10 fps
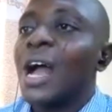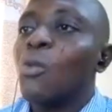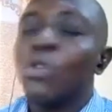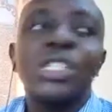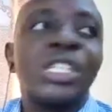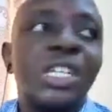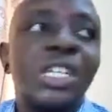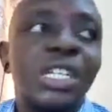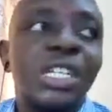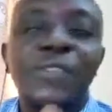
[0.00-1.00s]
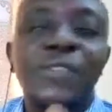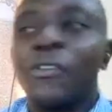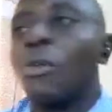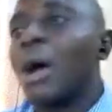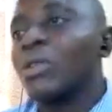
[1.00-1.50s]
and which they need
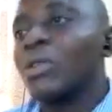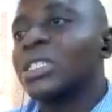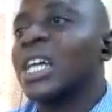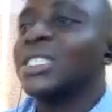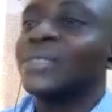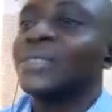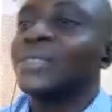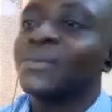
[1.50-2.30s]
from outside.